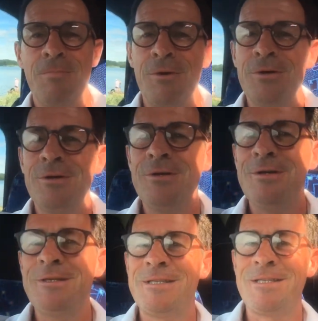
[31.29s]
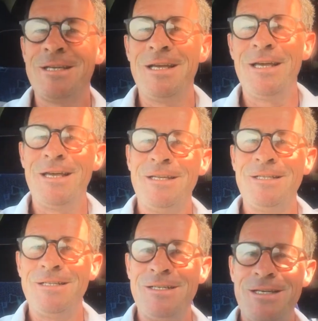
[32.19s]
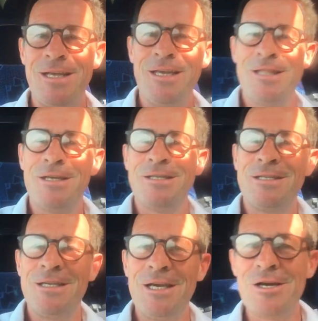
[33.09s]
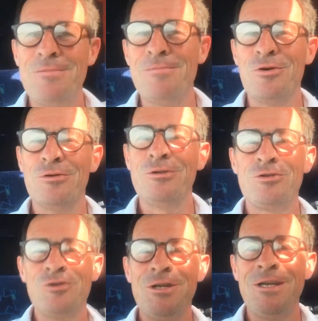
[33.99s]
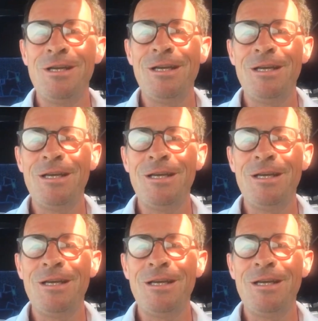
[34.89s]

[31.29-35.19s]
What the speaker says: Birds singing in the sycamore tree.